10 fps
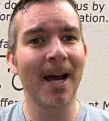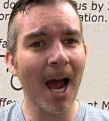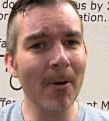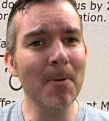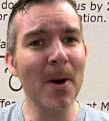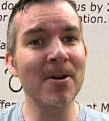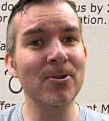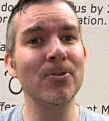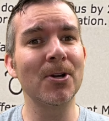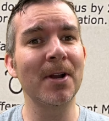How about
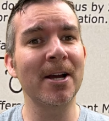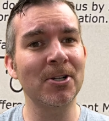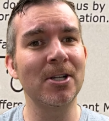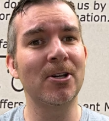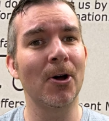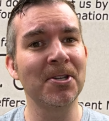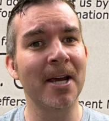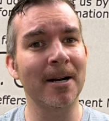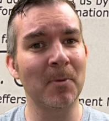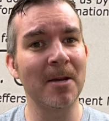you don't actually
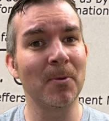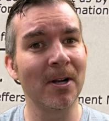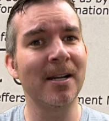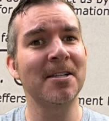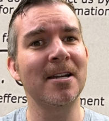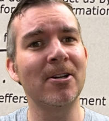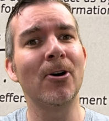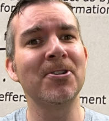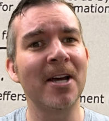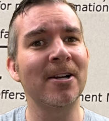contact people unless they
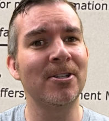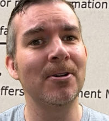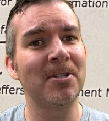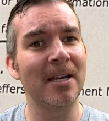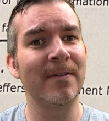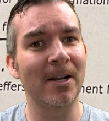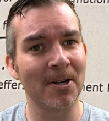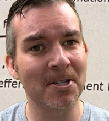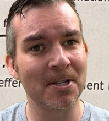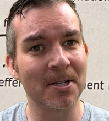contact you, TV
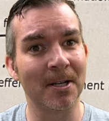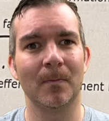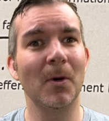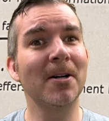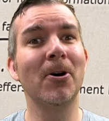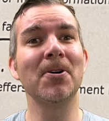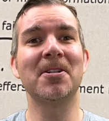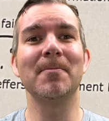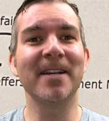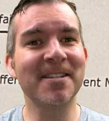licensing? But of
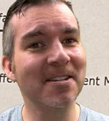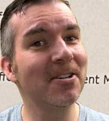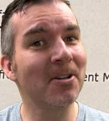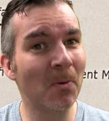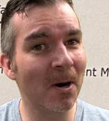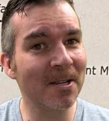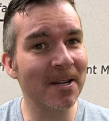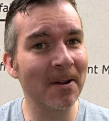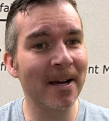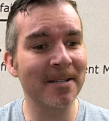course, I'm guessing you don't want
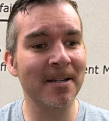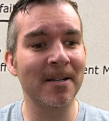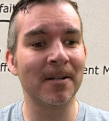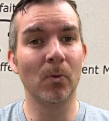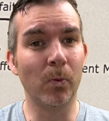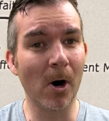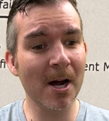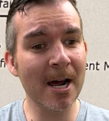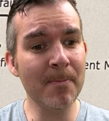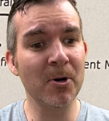to do that, do you?
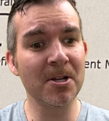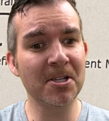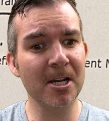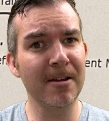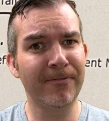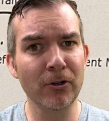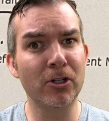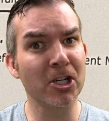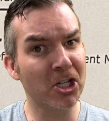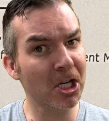What happens if you
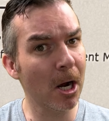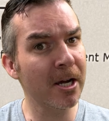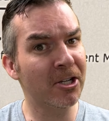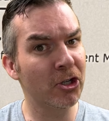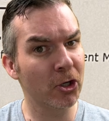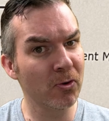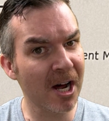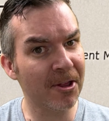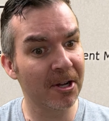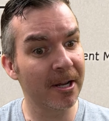decide to do
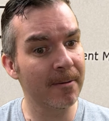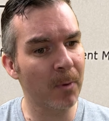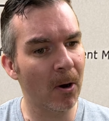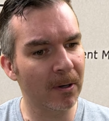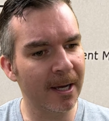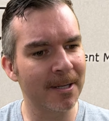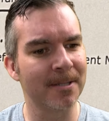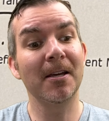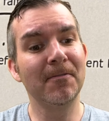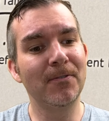nothing, in bold
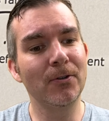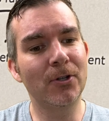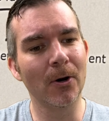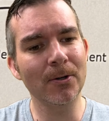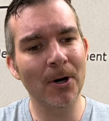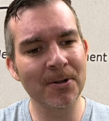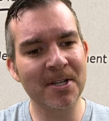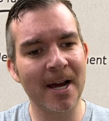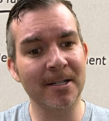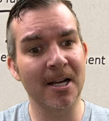letters? If you don't
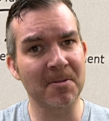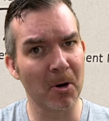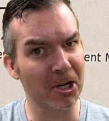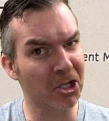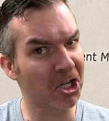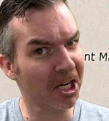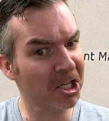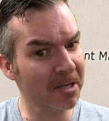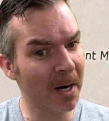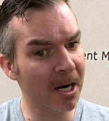contact us by the
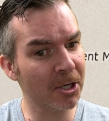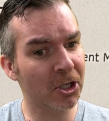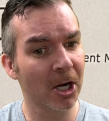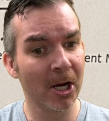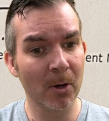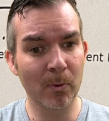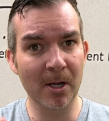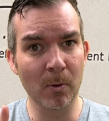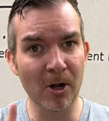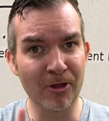2nd of March,
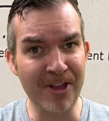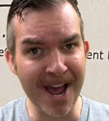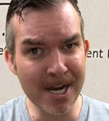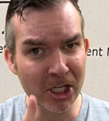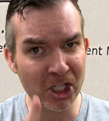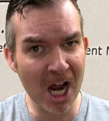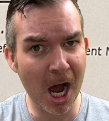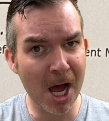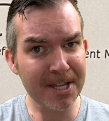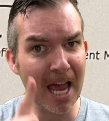we will then start